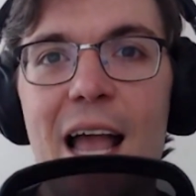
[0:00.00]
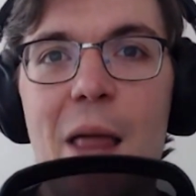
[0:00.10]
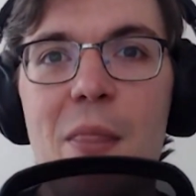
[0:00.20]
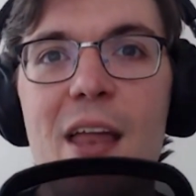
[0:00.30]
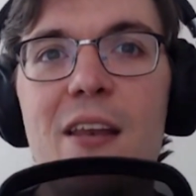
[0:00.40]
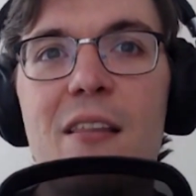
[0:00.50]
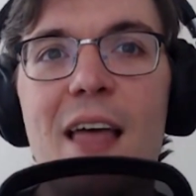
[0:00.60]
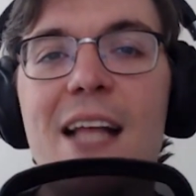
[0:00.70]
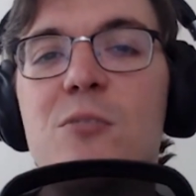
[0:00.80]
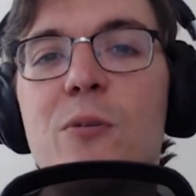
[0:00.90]
and then
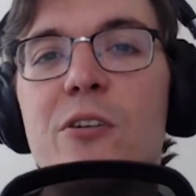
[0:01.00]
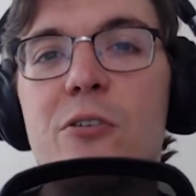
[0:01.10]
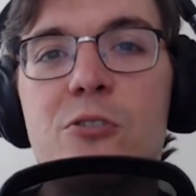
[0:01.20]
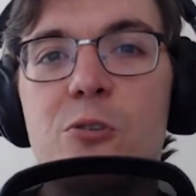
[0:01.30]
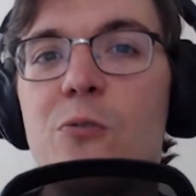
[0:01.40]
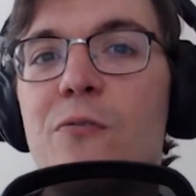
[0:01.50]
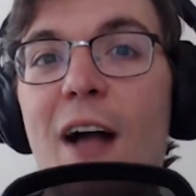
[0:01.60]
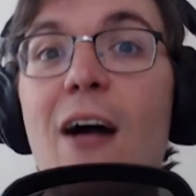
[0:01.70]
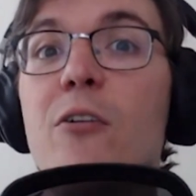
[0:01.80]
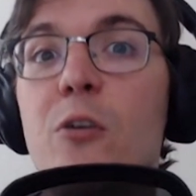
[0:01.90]
that's where your true
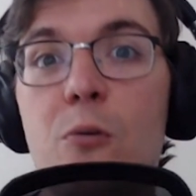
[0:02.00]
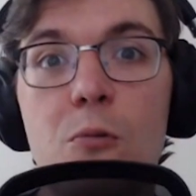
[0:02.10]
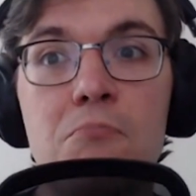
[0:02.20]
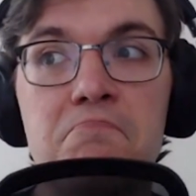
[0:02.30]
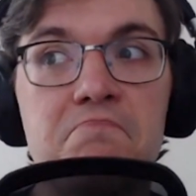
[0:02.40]
value